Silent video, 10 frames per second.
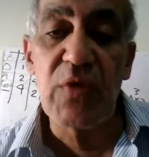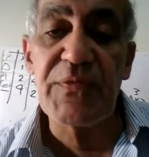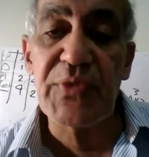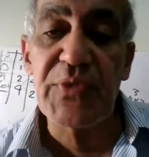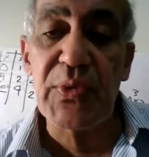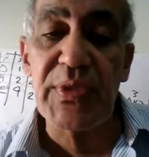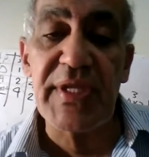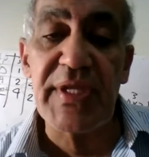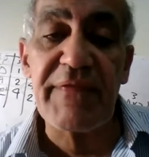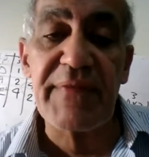through the
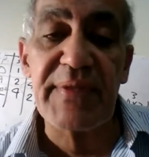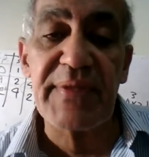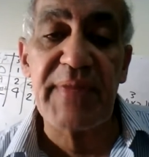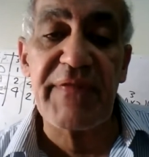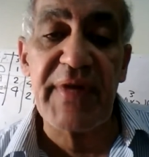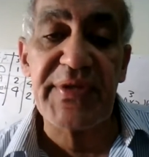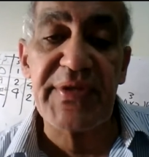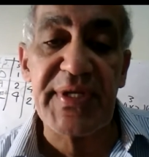different manufacturing